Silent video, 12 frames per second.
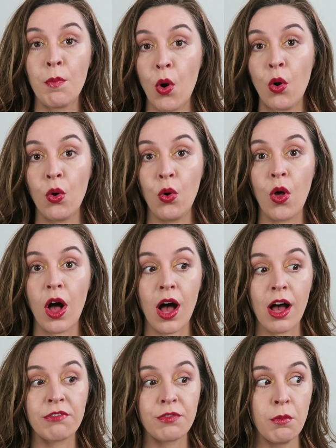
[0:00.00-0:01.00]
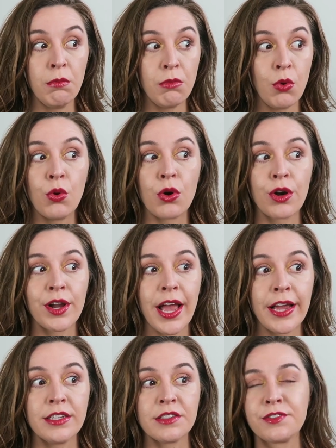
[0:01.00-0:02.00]
pull off more
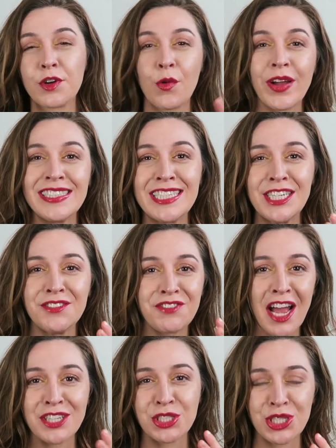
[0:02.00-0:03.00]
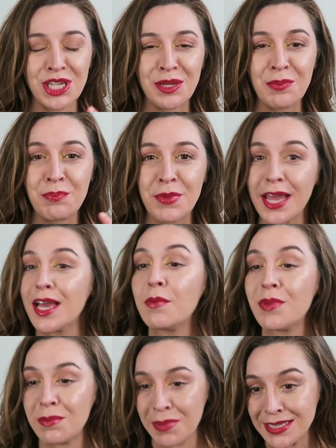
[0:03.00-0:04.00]
kind of crazy fashiony
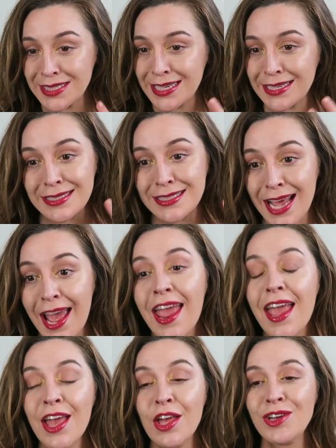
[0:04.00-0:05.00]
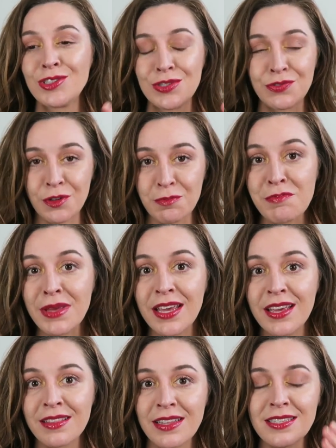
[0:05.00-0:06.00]
makeup in my day-to-day. -day. So for
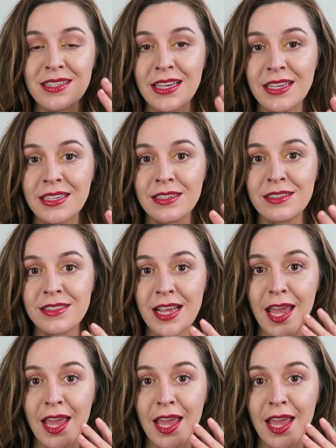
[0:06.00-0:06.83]
me, this is